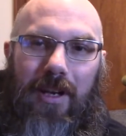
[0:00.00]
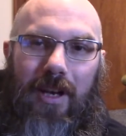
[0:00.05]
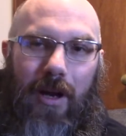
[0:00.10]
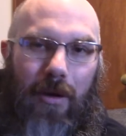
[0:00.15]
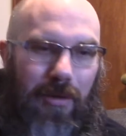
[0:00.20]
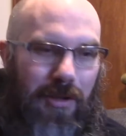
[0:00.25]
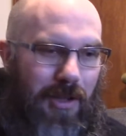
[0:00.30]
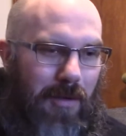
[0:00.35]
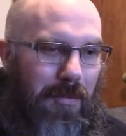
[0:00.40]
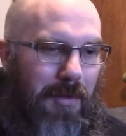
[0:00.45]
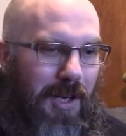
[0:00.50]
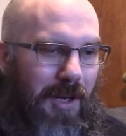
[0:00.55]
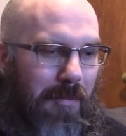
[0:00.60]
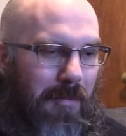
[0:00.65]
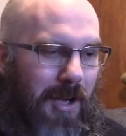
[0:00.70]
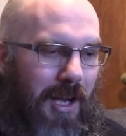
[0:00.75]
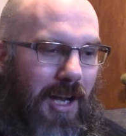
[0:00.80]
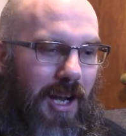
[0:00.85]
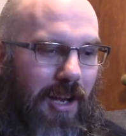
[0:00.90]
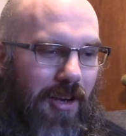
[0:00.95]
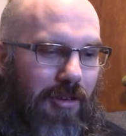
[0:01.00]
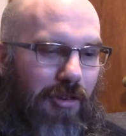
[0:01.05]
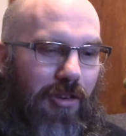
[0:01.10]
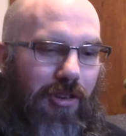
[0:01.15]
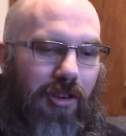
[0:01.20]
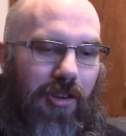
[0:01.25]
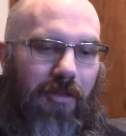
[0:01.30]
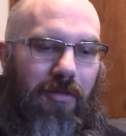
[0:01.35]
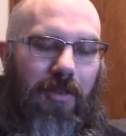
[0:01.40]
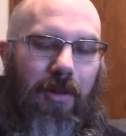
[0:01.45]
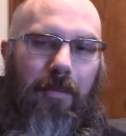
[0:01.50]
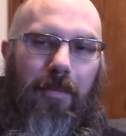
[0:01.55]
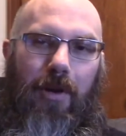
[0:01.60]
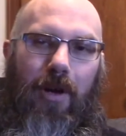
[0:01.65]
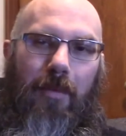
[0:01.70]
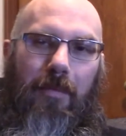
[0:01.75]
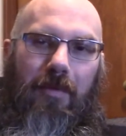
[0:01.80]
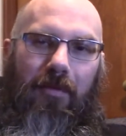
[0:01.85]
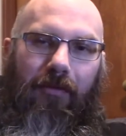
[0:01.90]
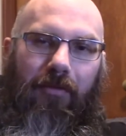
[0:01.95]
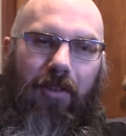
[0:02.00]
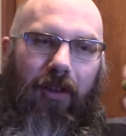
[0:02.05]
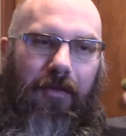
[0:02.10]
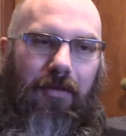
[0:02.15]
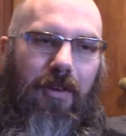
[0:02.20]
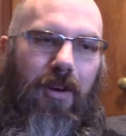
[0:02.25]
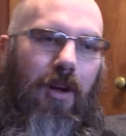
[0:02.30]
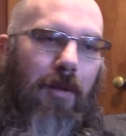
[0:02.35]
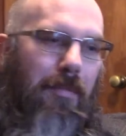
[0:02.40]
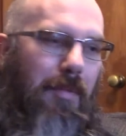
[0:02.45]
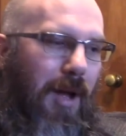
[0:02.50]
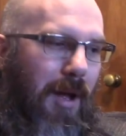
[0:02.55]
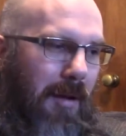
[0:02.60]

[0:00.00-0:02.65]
Now with the beanbag, I'd usually flip it up and fluff it up.